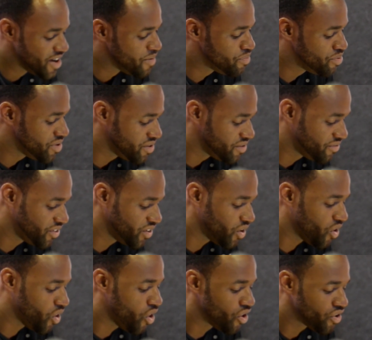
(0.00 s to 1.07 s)
Priv,
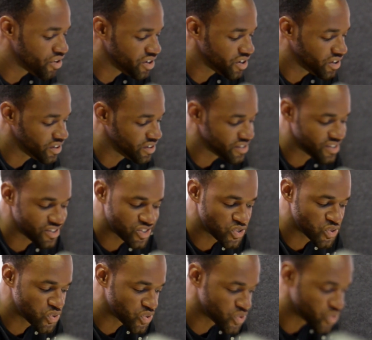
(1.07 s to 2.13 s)
Aura,
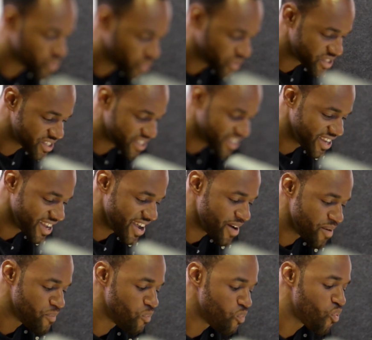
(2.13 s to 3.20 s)
Soaked,
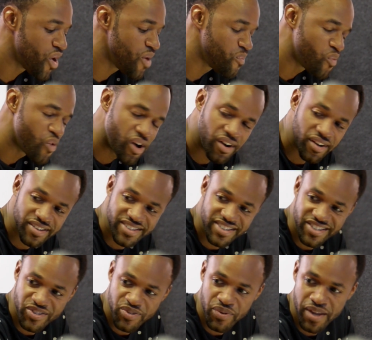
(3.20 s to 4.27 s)
Memoir,
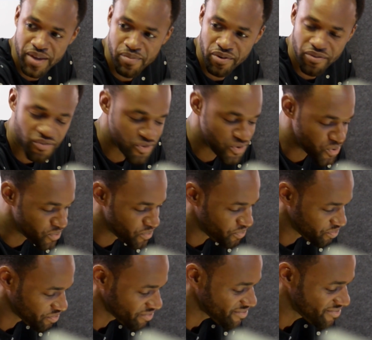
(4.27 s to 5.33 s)
just to name a few.
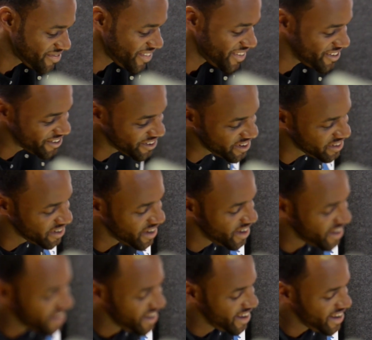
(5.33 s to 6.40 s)
Right.
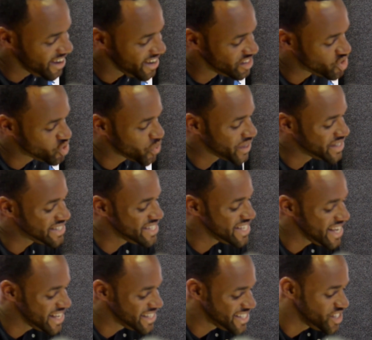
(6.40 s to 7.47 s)
In
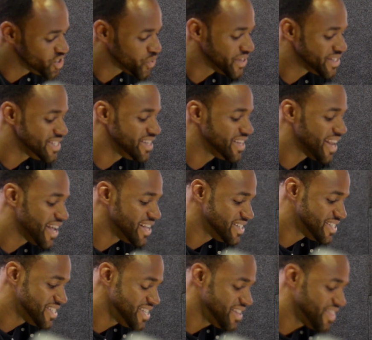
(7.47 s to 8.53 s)

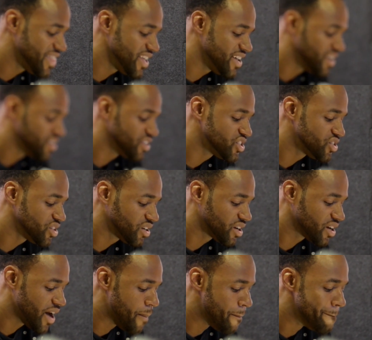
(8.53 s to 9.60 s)
2018-2019, they undertook
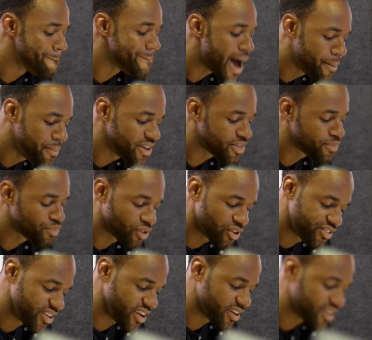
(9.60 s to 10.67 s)
a mammoth
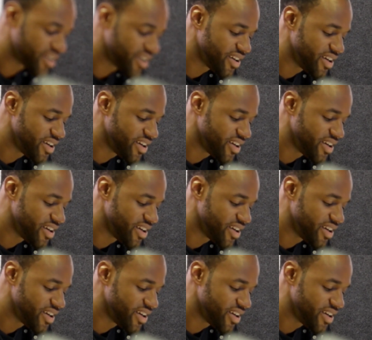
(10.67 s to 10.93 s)
project